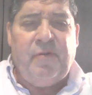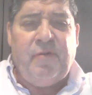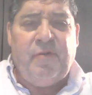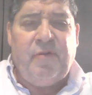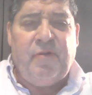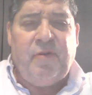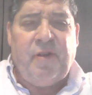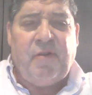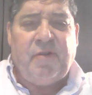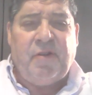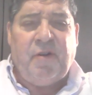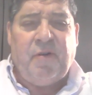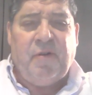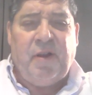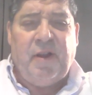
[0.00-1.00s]
South
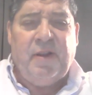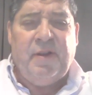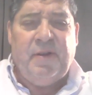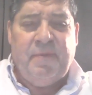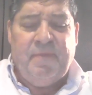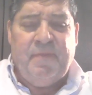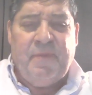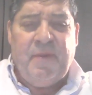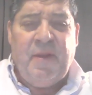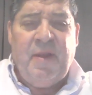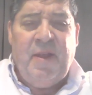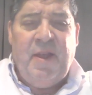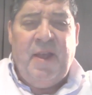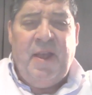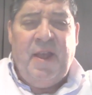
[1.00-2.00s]
Carolina.
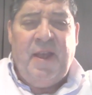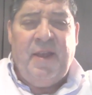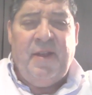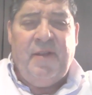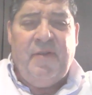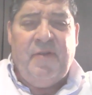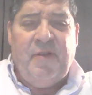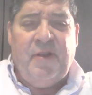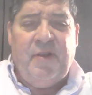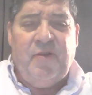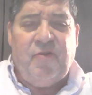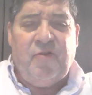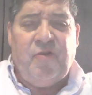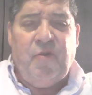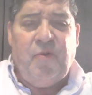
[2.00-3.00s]
And the
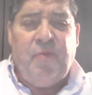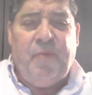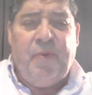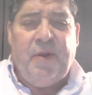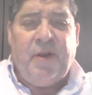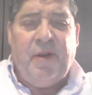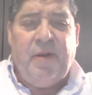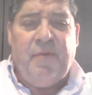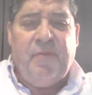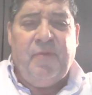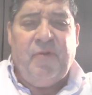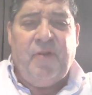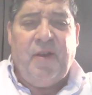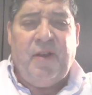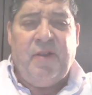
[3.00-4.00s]
issue
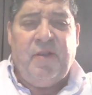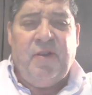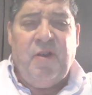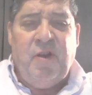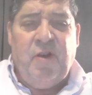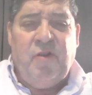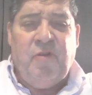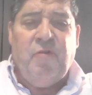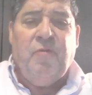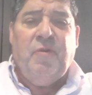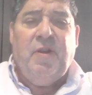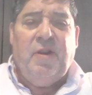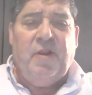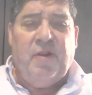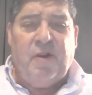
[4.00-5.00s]
becomes that you
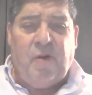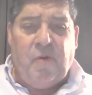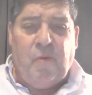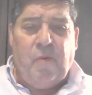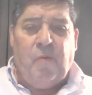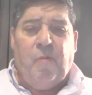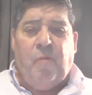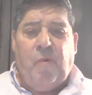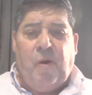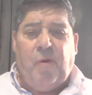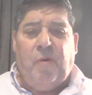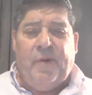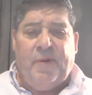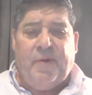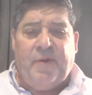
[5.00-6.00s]
needed a
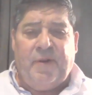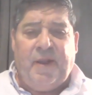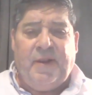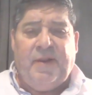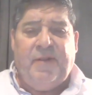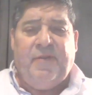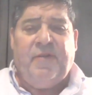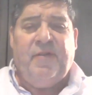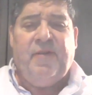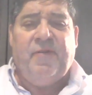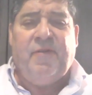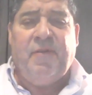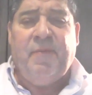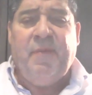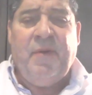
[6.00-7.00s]
well irrigated
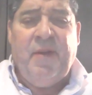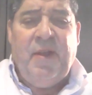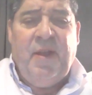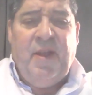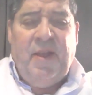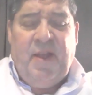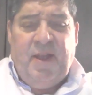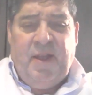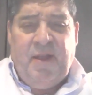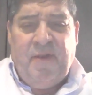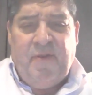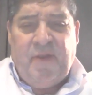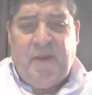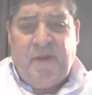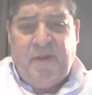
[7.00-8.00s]
system,
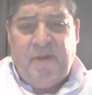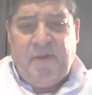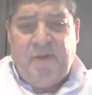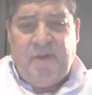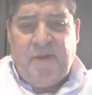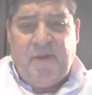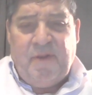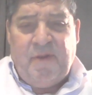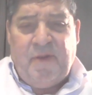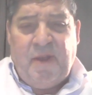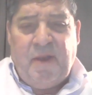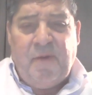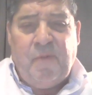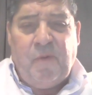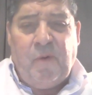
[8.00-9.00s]
and that
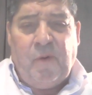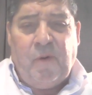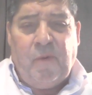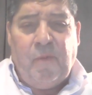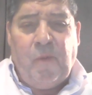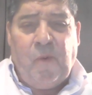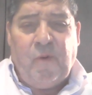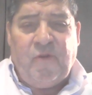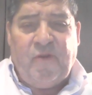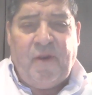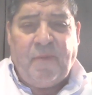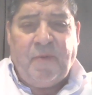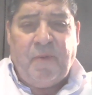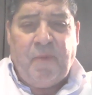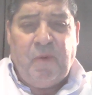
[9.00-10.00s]
they were more
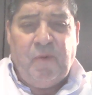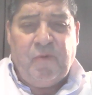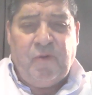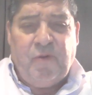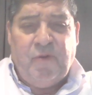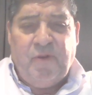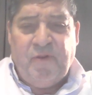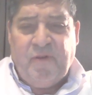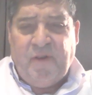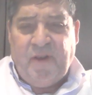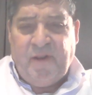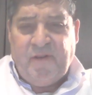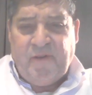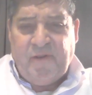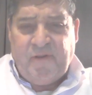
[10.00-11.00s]
susceptible to
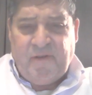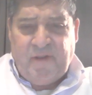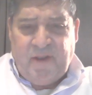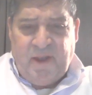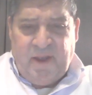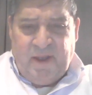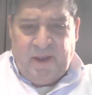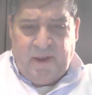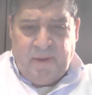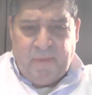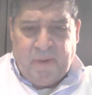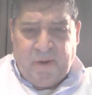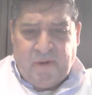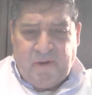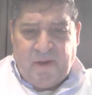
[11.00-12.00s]
diseases
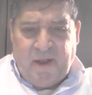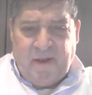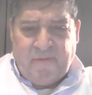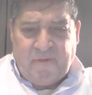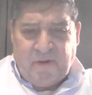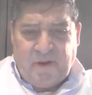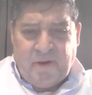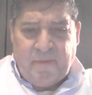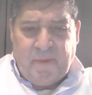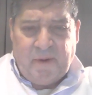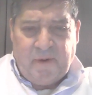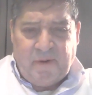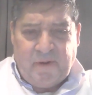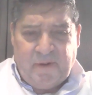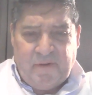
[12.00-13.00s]
compared to African
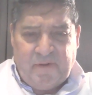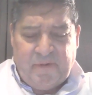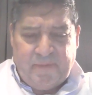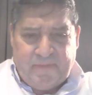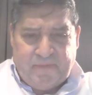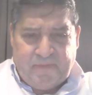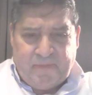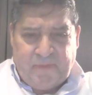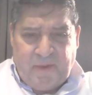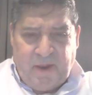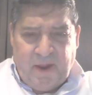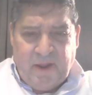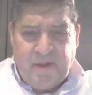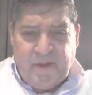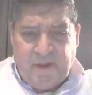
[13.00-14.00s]
Americans,
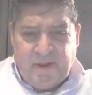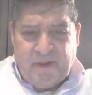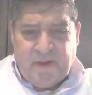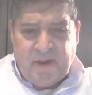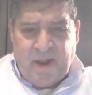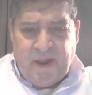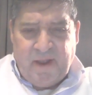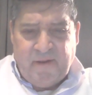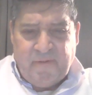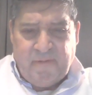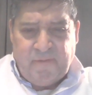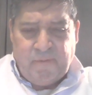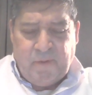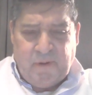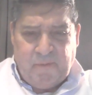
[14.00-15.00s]
and didn't
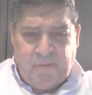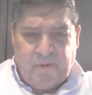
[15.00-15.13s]
have what